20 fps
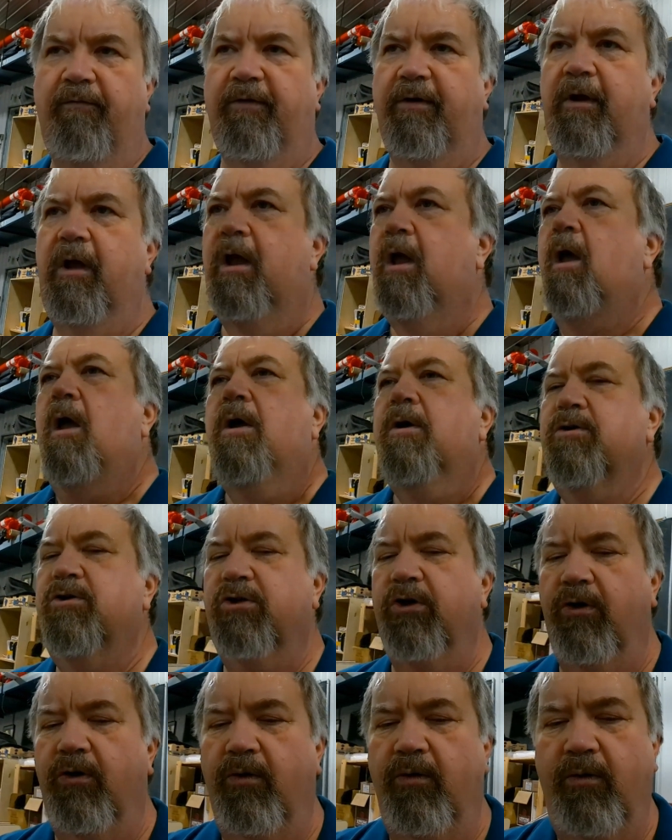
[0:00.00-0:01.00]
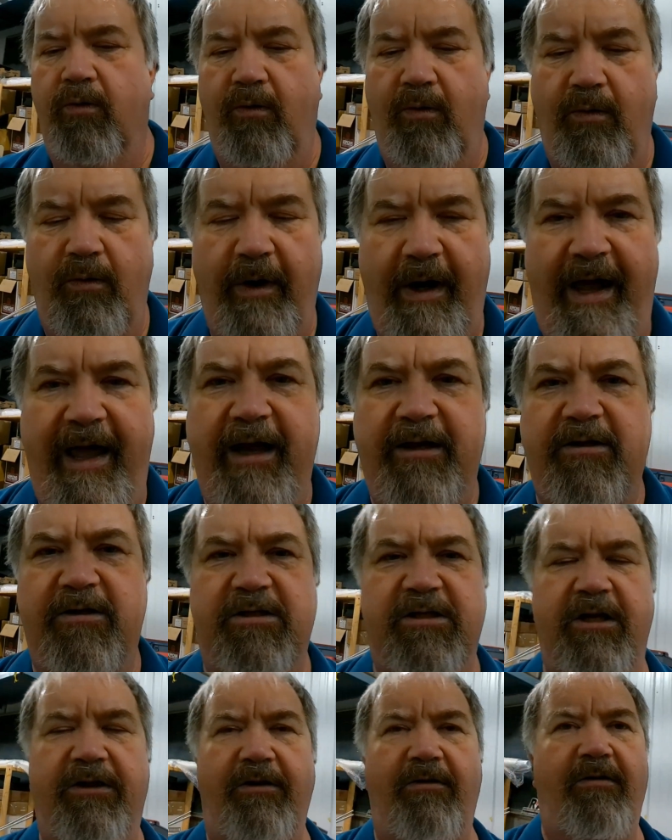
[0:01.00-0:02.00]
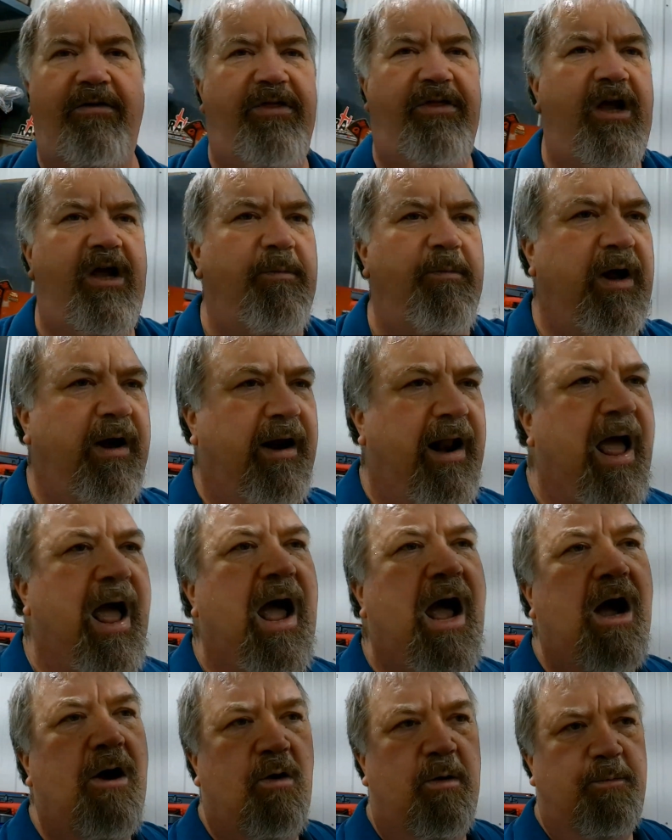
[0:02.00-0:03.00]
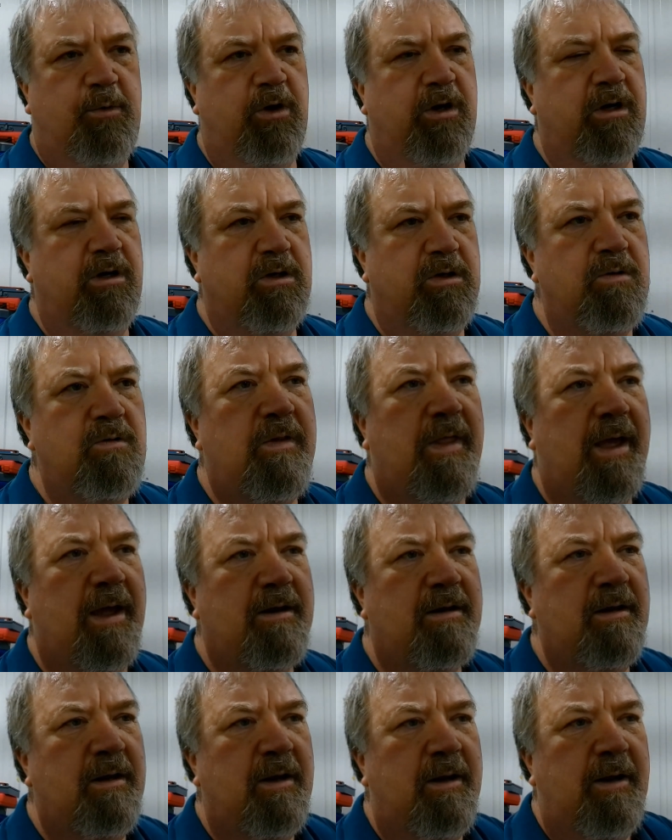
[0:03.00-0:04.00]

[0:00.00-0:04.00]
And so I have to sit there and think about it, how I'm going to do that.